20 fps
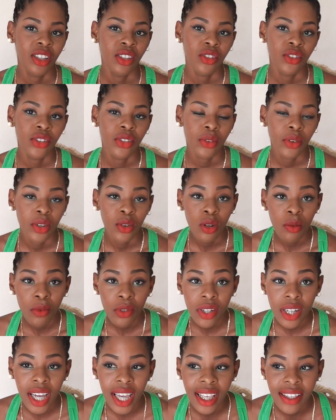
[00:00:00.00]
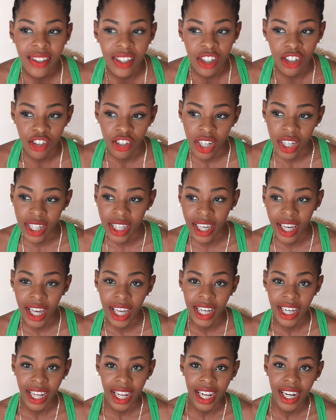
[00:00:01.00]
So I hope you guys enjoyed it.
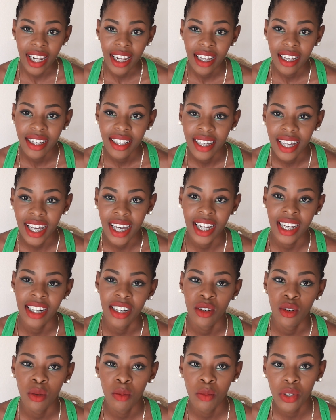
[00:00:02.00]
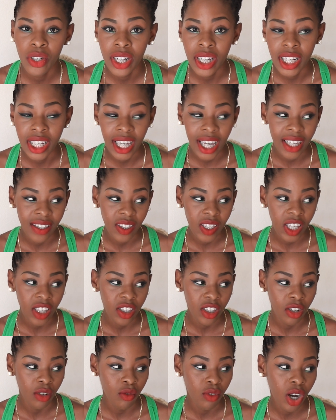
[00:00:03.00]
I did, and I hope you kind of get a
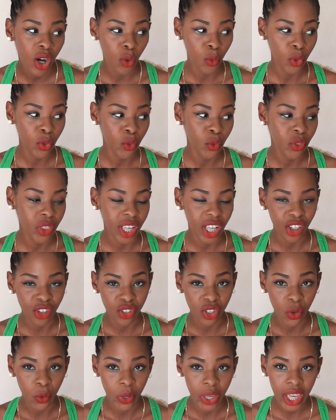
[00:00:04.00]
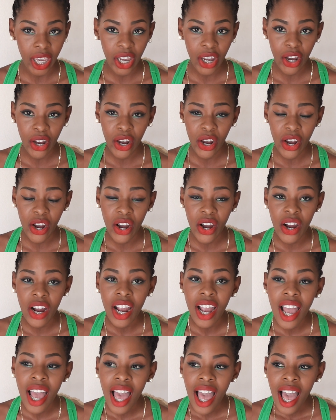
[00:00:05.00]
sense of how we do things down
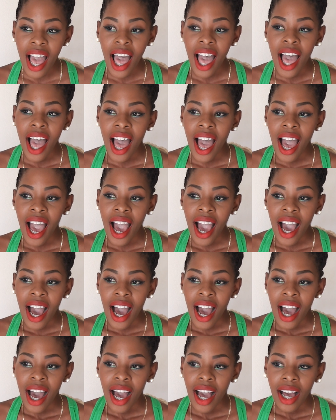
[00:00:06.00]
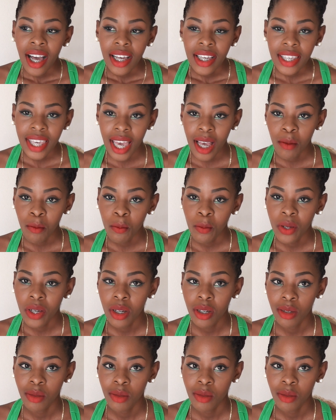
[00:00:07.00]
here. Yep.